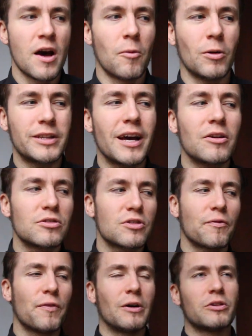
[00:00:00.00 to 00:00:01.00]
what I
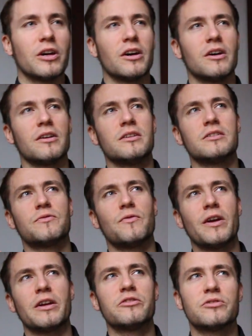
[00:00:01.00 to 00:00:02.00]
also found is
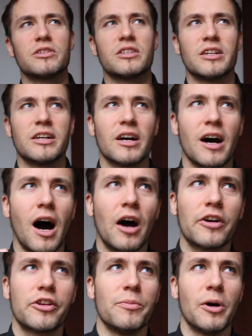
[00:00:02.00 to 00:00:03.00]
very interesting
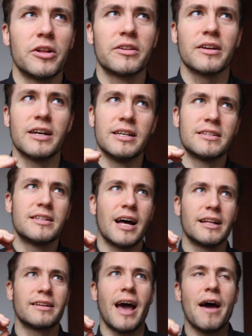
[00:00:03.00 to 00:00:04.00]
argument is
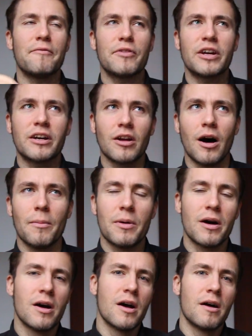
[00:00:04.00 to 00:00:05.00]
that every
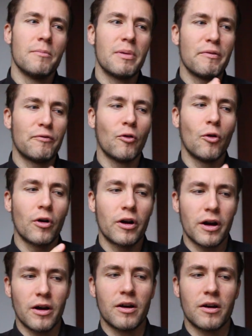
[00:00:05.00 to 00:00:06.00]
club before